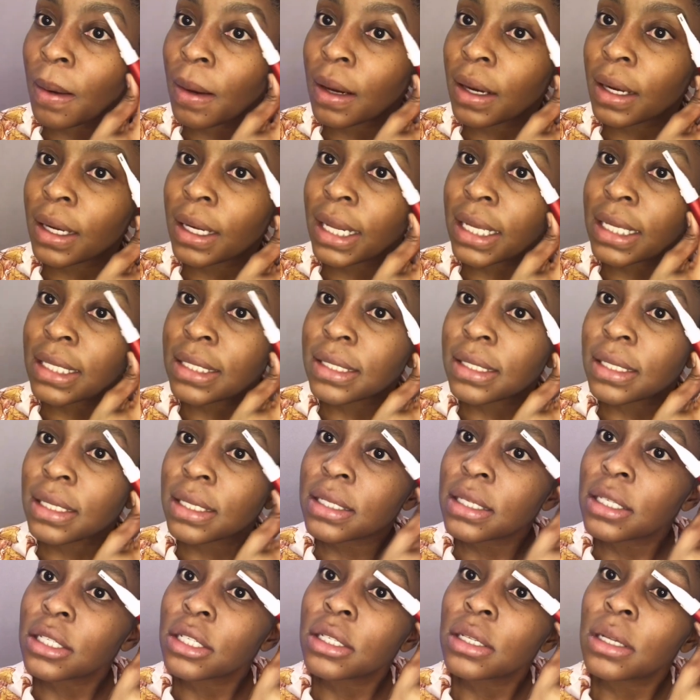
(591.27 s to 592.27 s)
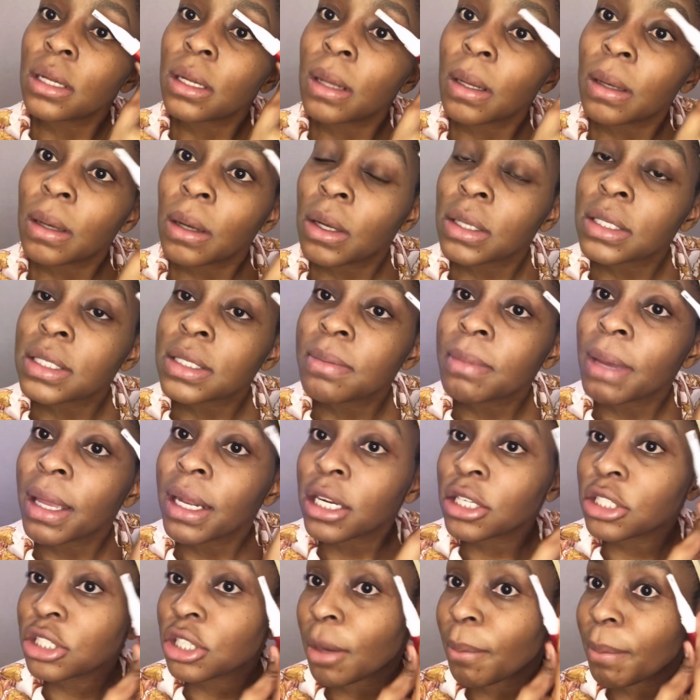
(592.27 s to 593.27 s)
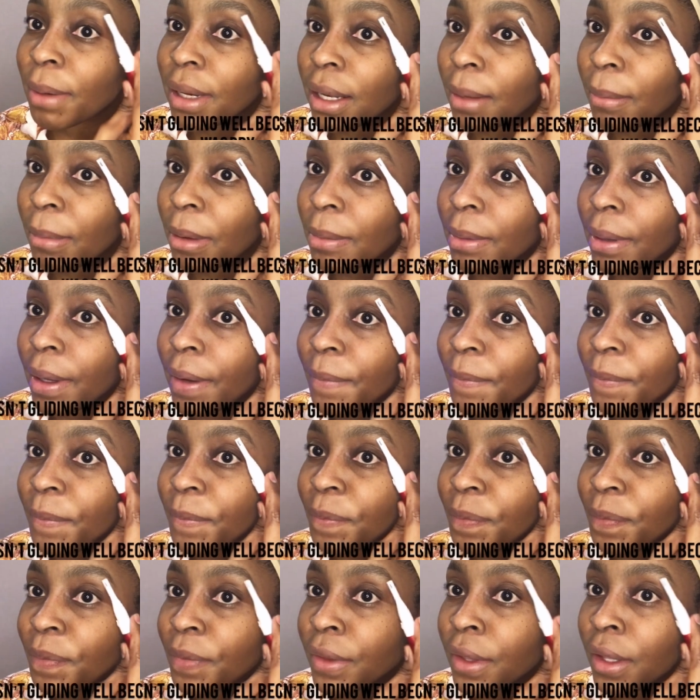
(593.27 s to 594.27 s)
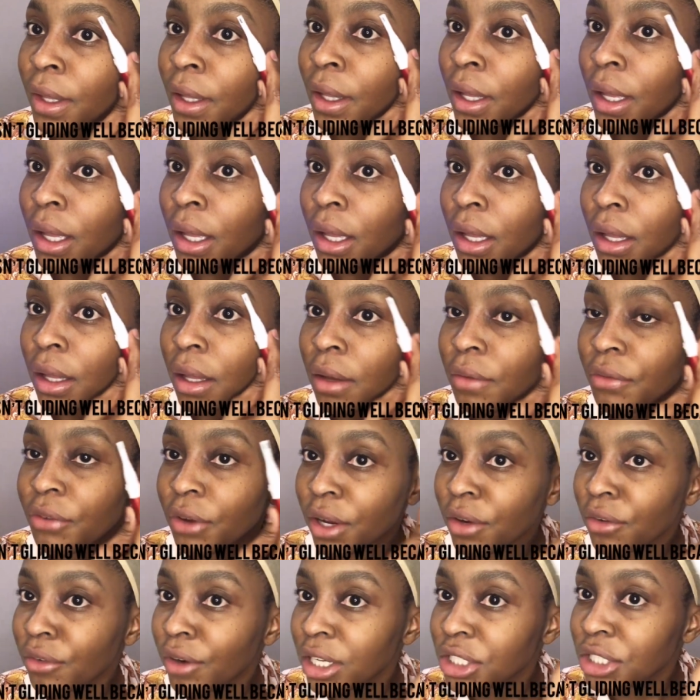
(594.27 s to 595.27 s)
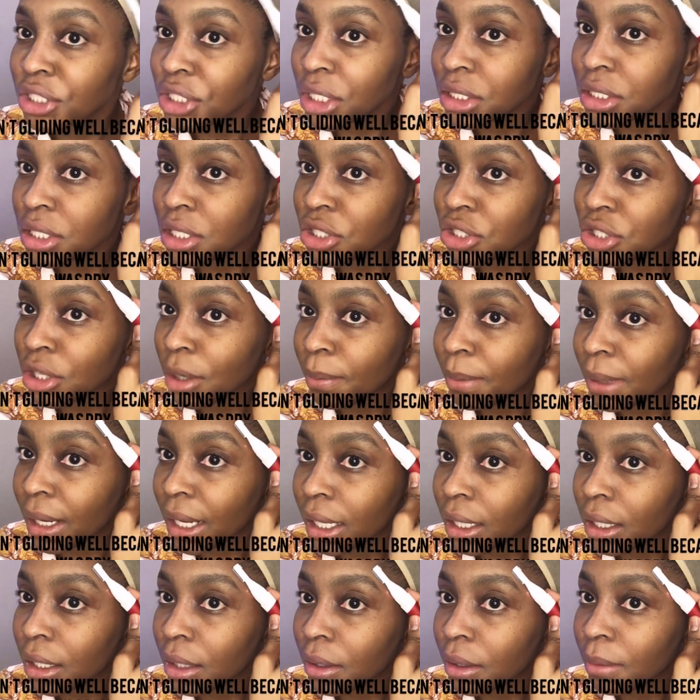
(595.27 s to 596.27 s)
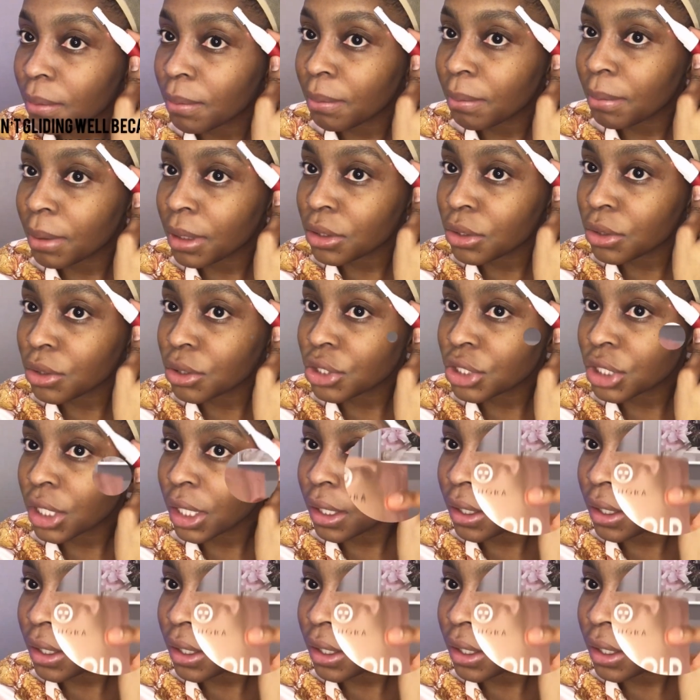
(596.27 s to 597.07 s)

Clicks is a cosmetic shop in Namibia if you're in Russia it's a shop like Podruzhka